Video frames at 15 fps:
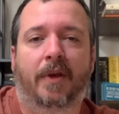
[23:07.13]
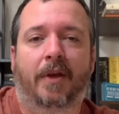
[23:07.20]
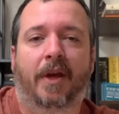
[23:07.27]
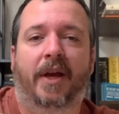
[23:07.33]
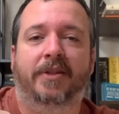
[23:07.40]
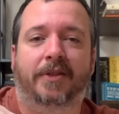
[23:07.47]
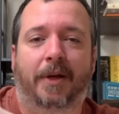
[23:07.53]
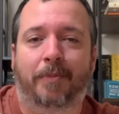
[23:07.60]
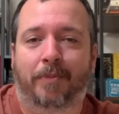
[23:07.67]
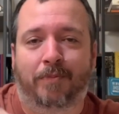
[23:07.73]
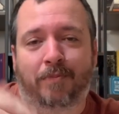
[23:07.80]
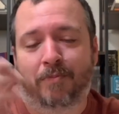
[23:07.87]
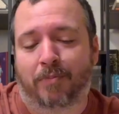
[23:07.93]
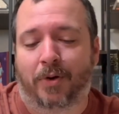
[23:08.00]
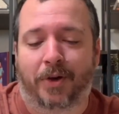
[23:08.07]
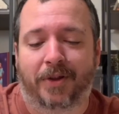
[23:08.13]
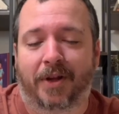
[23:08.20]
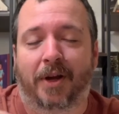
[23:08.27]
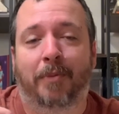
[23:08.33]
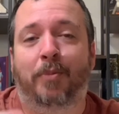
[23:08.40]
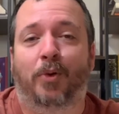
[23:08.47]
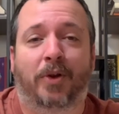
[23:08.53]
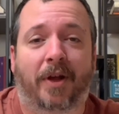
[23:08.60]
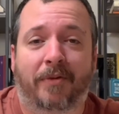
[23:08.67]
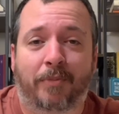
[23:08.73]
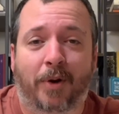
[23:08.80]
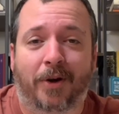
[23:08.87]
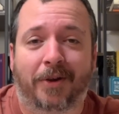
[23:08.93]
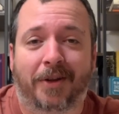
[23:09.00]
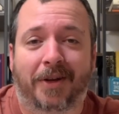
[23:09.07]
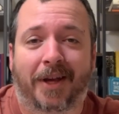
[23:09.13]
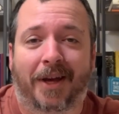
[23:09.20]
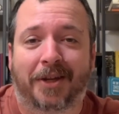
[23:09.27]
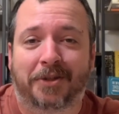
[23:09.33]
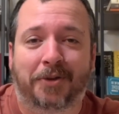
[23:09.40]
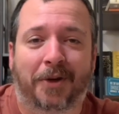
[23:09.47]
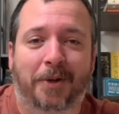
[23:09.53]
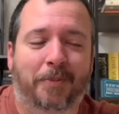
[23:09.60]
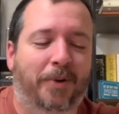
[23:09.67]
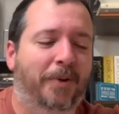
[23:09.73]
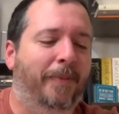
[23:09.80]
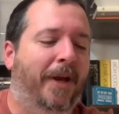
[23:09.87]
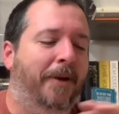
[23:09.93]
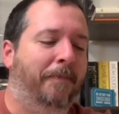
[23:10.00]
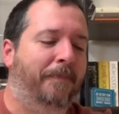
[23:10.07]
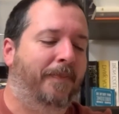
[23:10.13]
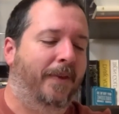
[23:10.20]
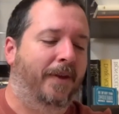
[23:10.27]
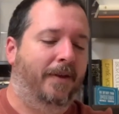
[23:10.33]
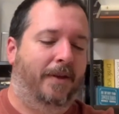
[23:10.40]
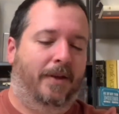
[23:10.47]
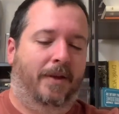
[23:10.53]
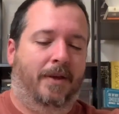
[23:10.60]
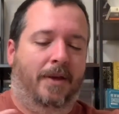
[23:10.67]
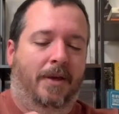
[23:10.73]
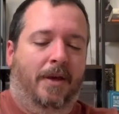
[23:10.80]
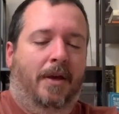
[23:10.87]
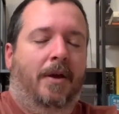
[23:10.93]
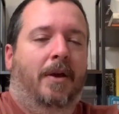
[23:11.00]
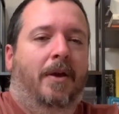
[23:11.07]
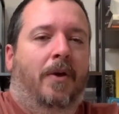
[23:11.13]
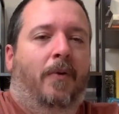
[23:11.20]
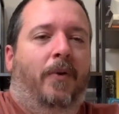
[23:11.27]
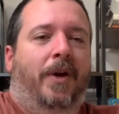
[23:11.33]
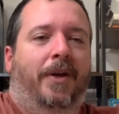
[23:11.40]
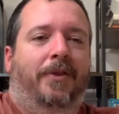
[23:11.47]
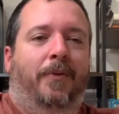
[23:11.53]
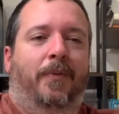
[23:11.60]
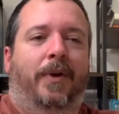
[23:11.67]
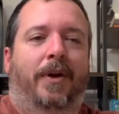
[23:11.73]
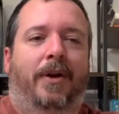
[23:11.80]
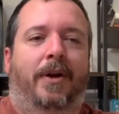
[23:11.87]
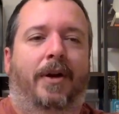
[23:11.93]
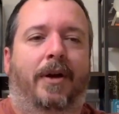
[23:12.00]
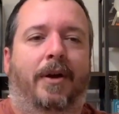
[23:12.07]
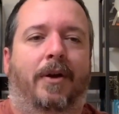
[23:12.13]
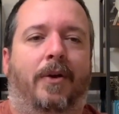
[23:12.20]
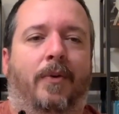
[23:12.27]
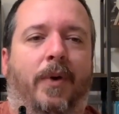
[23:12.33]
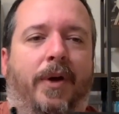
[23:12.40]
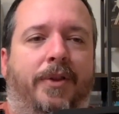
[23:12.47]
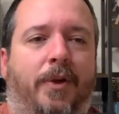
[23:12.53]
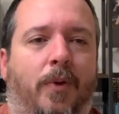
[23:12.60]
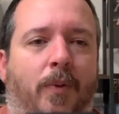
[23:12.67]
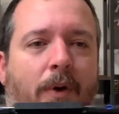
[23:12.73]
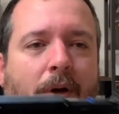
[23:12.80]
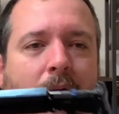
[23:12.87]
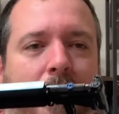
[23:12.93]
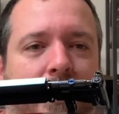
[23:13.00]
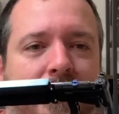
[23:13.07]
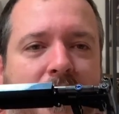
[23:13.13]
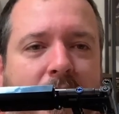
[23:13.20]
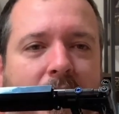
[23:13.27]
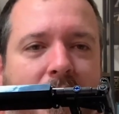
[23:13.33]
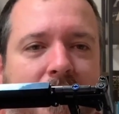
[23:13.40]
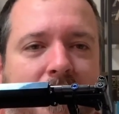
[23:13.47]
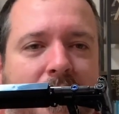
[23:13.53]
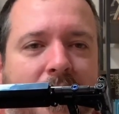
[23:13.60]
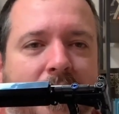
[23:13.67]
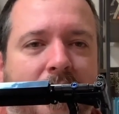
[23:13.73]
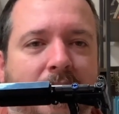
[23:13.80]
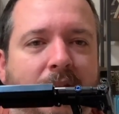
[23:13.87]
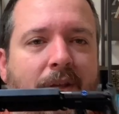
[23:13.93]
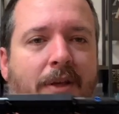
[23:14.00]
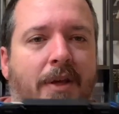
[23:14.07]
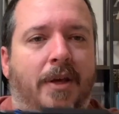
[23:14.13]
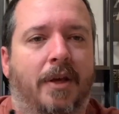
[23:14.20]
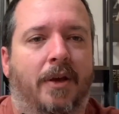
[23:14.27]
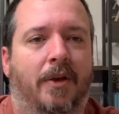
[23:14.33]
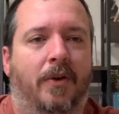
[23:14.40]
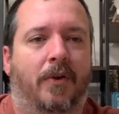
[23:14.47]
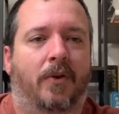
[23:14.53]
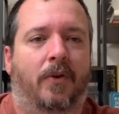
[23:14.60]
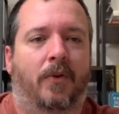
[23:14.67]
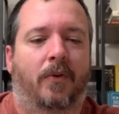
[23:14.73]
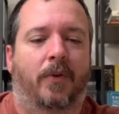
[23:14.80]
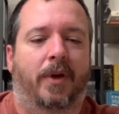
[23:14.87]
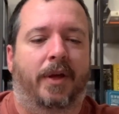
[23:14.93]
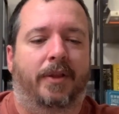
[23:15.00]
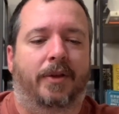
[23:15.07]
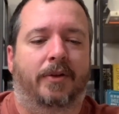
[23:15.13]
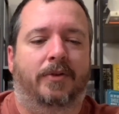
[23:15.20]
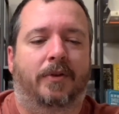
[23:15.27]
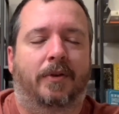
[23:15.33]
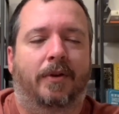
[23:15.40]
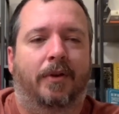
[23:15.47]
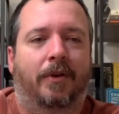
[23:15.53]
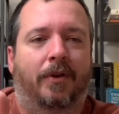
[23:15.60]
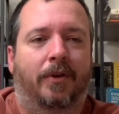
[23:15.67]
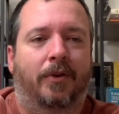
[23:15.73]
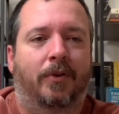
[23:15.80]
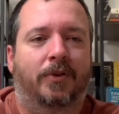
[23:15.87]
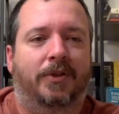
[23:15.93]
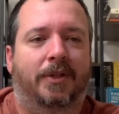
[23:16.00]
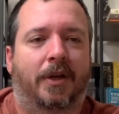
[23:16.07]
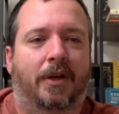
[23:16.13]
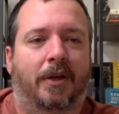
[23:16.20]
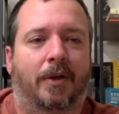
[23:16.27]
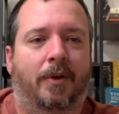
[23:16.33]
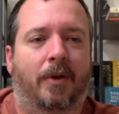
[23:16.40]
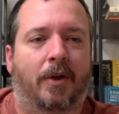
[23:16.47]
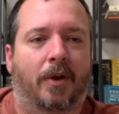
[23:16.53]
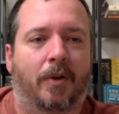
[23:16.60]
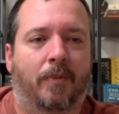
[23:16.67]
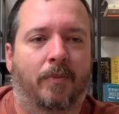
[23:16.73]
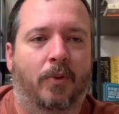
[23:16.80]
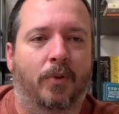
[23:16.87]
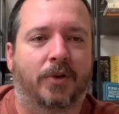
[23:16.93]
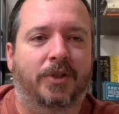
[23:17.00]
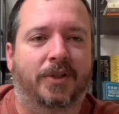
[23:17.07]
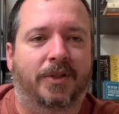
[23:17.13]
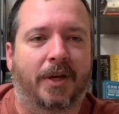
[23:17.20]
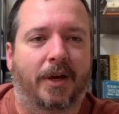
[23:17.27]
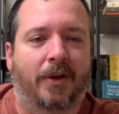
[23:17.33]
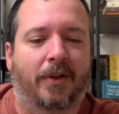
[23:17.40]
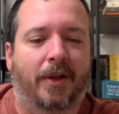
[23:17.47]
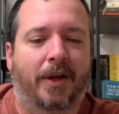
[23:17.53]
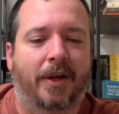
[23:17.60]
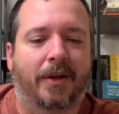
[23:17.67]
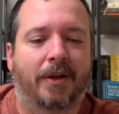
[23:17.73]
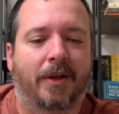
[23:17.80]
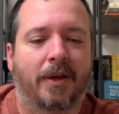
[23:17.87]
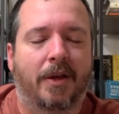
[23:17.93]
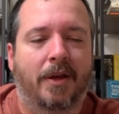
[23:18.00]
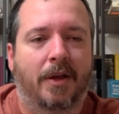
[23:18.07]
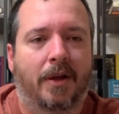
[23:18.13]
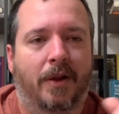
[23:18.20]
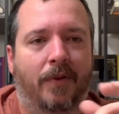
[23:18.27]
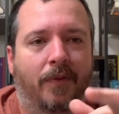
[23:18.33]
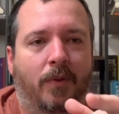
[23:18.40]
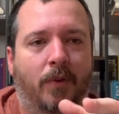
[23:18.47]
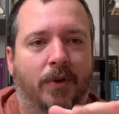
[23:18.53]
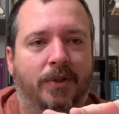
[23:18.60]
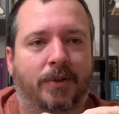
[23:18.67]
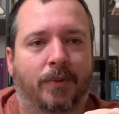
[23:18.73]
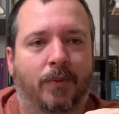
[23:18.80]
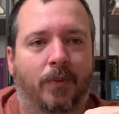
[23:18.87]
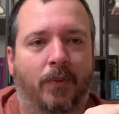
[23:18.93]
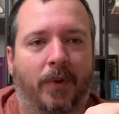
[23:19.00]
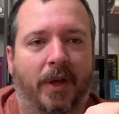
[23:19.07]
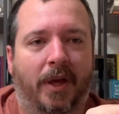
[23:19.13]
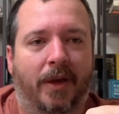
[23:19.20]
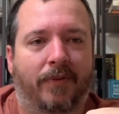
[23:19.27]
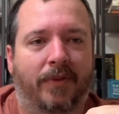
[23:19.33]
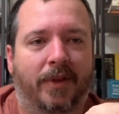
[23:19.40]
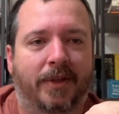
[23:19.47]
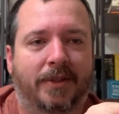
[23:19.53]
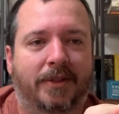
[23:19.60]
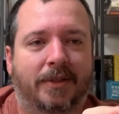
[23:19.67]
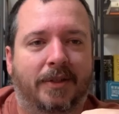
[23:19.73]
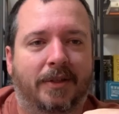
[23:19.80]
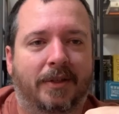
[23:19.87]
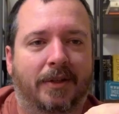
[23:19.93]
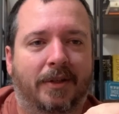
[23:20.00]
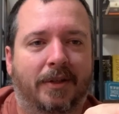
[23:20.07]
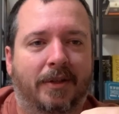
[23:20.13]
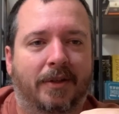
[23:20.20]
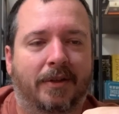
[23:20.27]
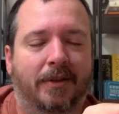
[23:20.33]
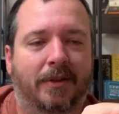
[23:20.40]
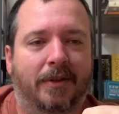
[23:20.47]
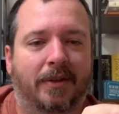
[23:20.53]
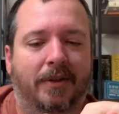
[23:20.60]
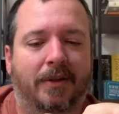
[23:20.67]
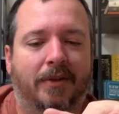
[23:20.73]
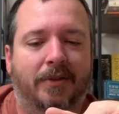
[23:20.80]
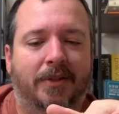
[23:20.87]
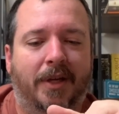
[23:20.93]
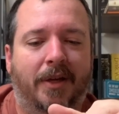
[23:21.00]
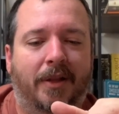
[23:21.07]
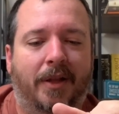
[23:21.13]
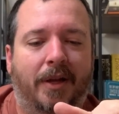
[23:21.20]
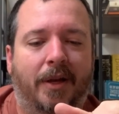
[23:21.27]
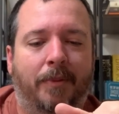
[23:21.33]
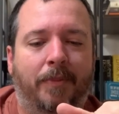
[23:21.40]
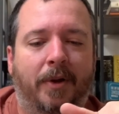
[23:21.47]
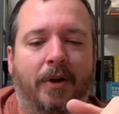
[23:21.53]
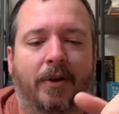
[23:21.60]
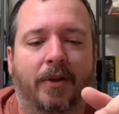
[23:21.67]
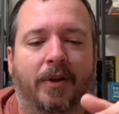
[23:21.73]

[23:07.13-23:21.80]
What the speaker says: As I put in there, I pulled off part of the dash, so I had to put it back. We got the rear here, we got the quad exhaust, we got the new style Porsche taillight, and of course we have this little taillight up here,